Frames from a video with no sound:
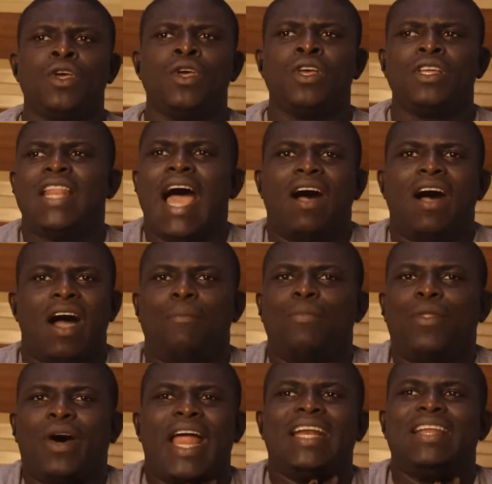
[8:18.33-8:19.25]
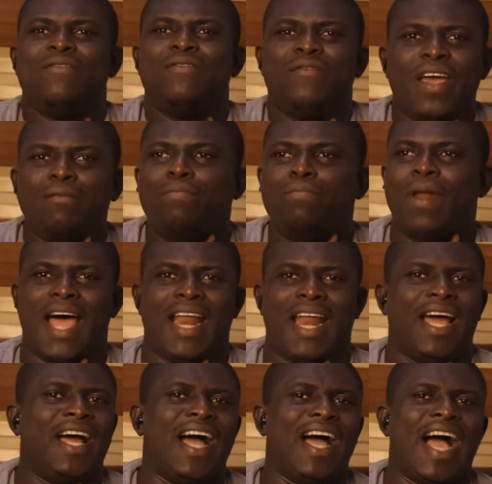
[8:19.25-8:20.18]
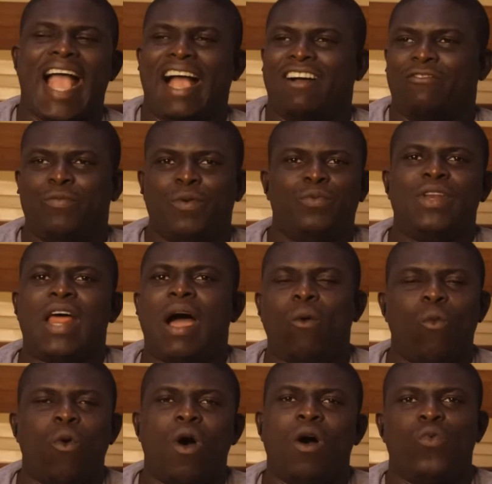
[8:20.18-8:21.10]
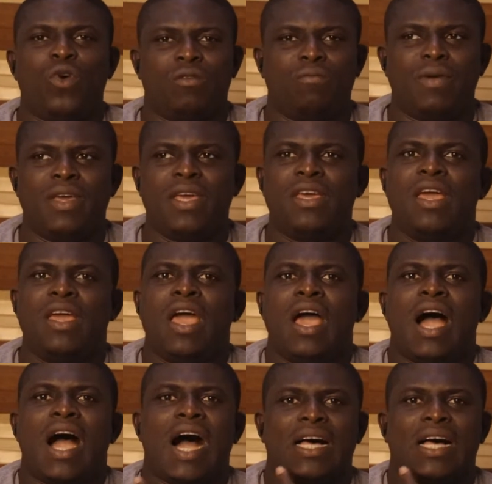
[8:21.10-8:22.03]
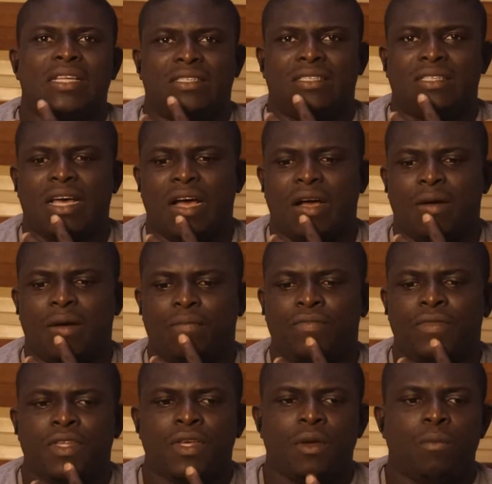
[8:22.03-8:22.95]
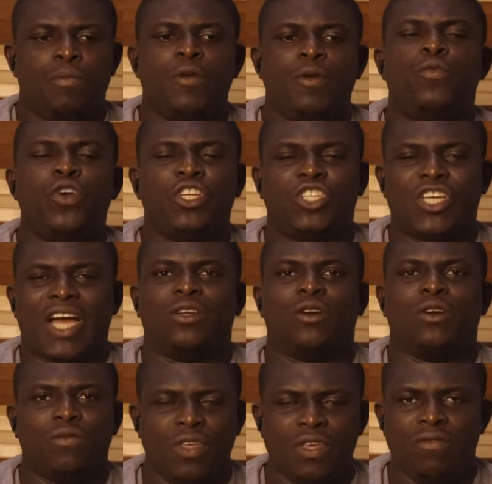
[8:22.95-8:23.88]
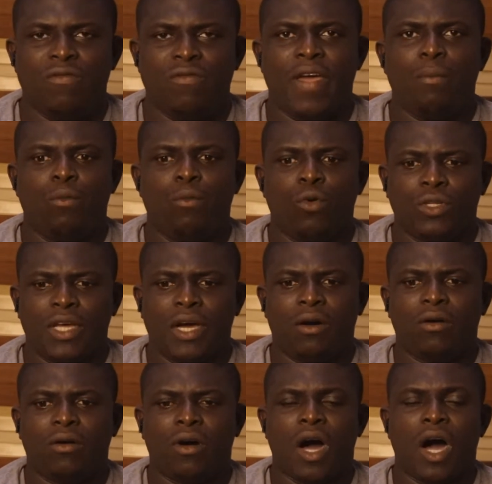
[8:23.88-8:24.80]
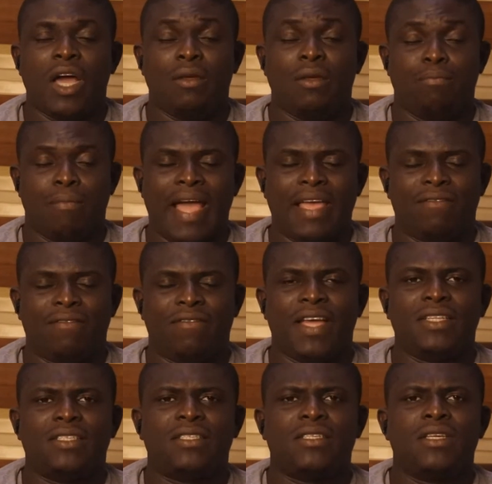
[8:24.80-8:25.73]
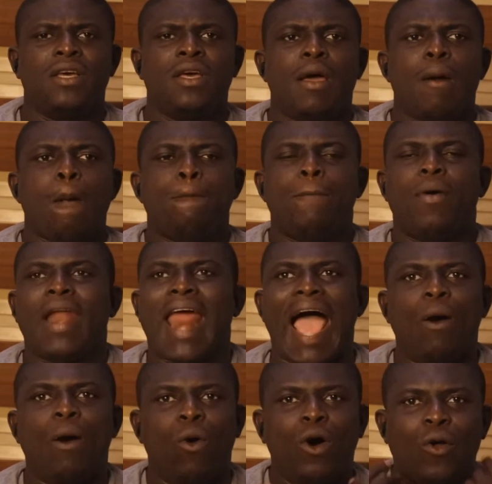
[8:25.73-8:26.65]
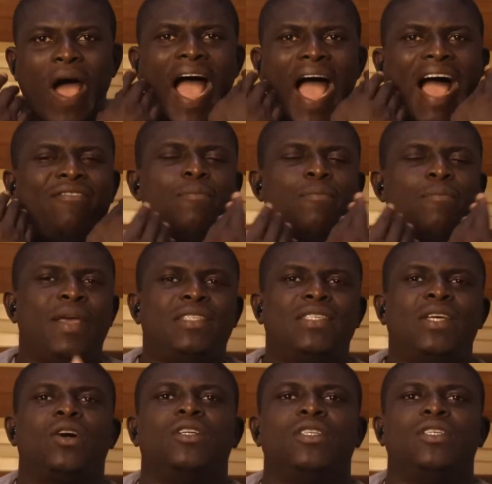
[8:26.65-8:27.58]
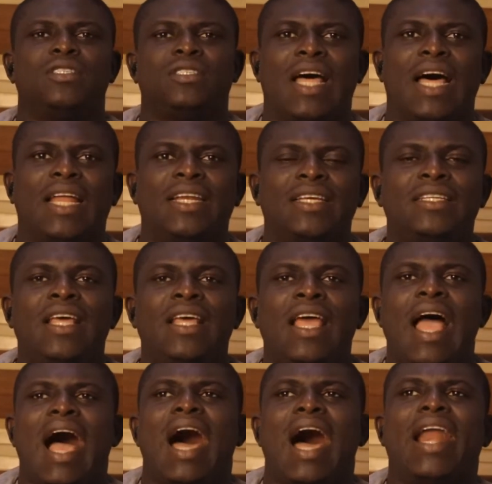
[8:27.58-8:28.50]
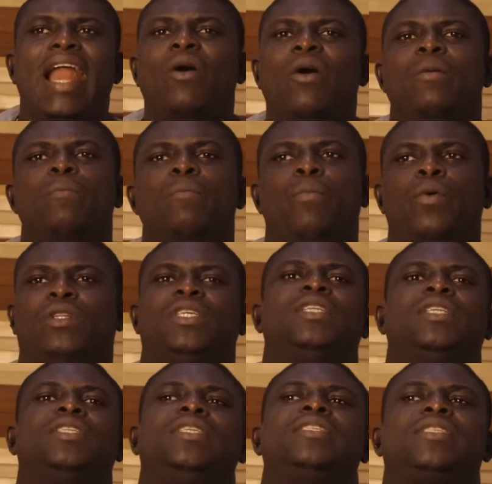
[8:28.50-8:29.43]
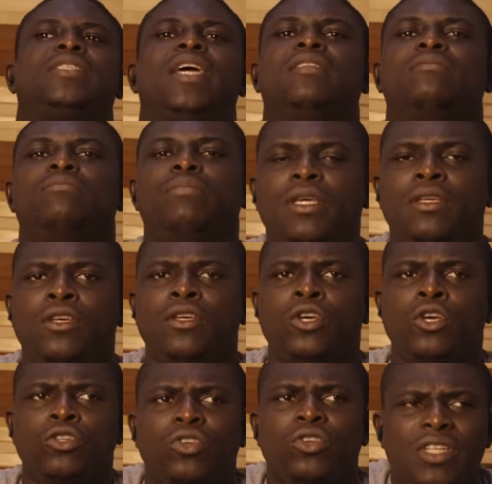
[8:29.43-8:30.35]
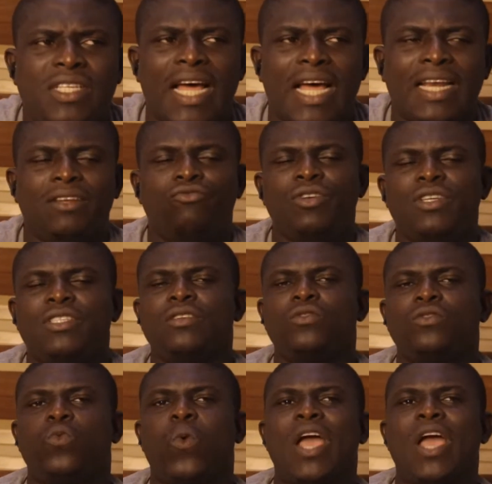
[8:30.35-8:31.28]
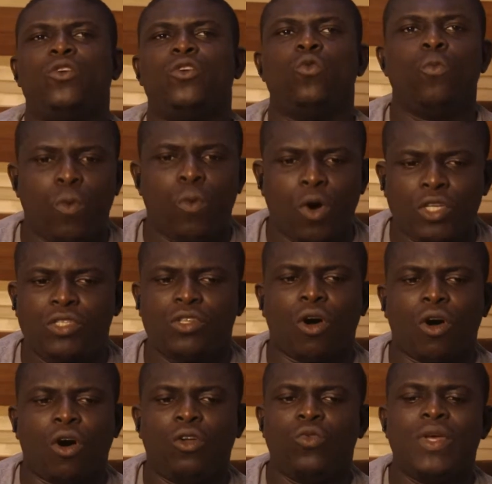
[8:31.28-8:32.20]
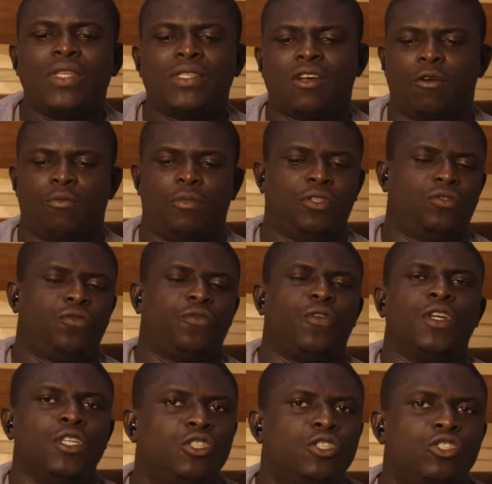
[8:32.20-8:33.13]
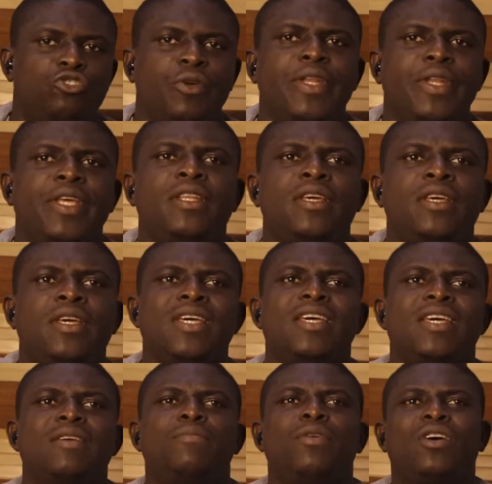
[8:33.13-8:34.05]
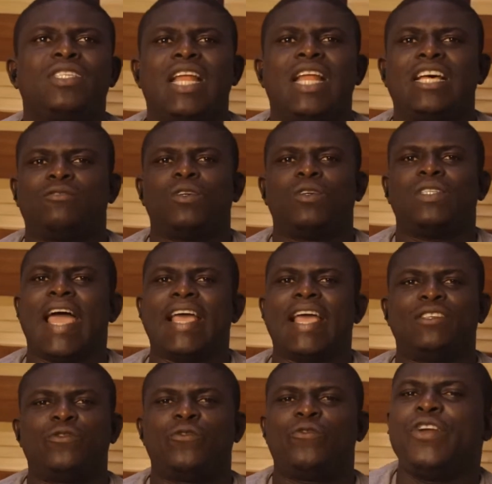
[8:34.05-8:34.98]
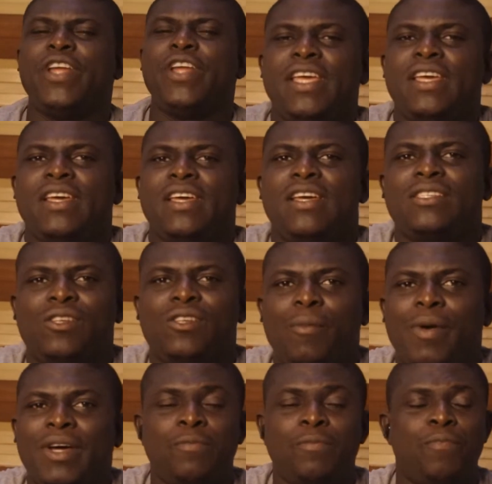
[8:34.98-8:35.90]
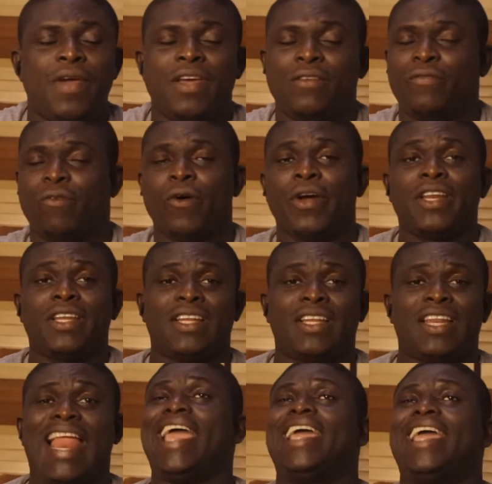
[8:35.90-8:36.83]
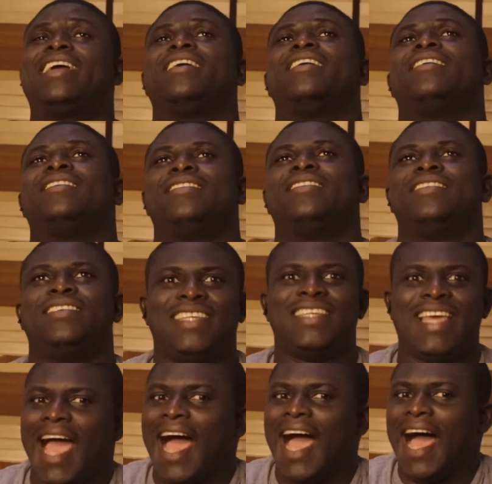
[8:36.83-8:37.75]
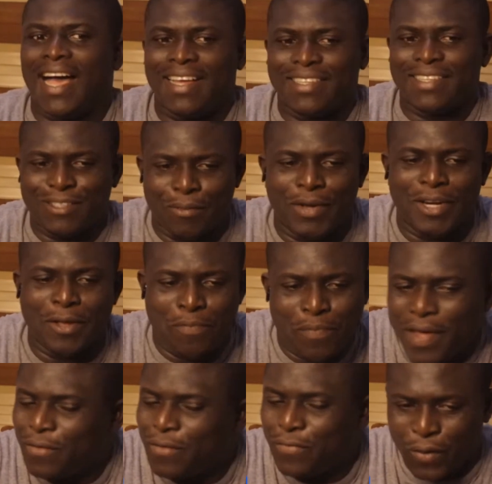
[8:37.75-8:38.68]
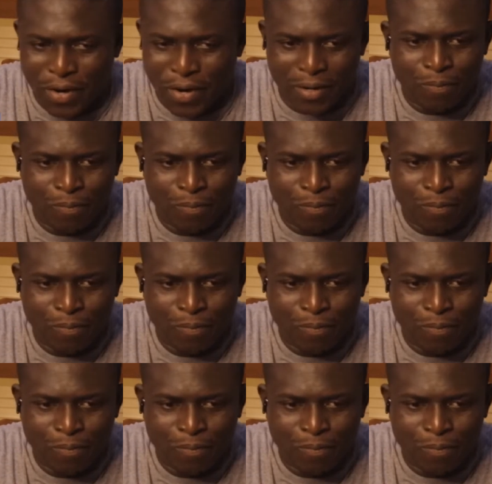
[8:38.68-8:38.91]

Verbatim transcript: Now, I'm not an event planner. I have people that work with me as um, people in charge of the event model, uh, my events. But I want to have a basic understanding and how important this can be. So these are the reasons why you must always come in for this training. Because in as much that is free, somebody paid for it. Like, yeah, somebody paid for it.